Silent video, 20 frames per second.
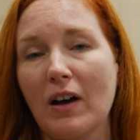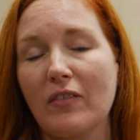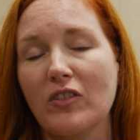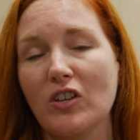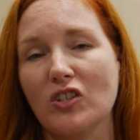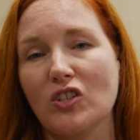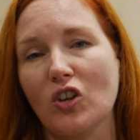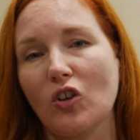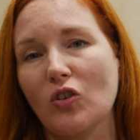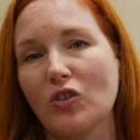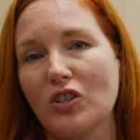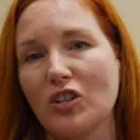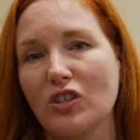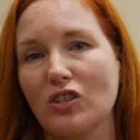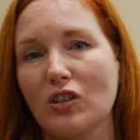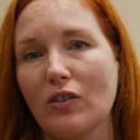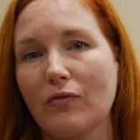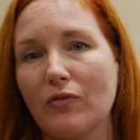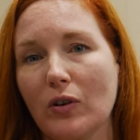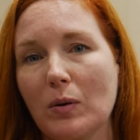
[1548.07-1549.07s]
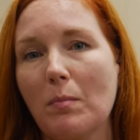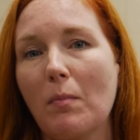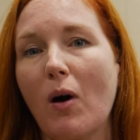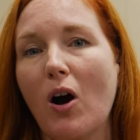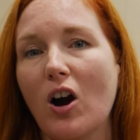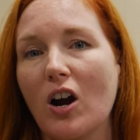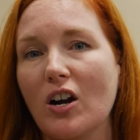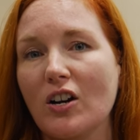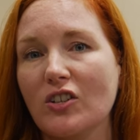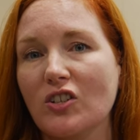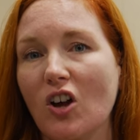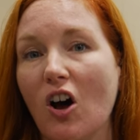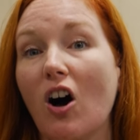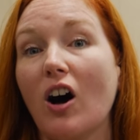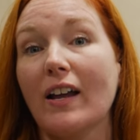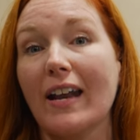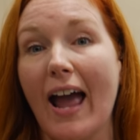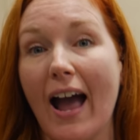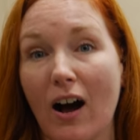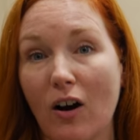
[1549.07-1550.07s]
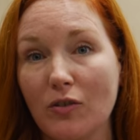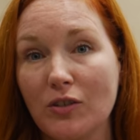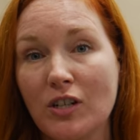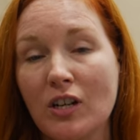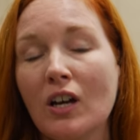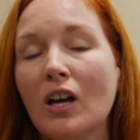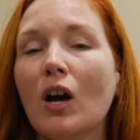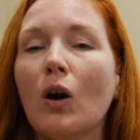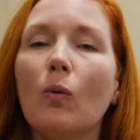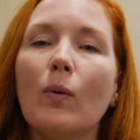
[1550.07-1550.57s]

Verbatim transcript: of the solar system from Mars on out.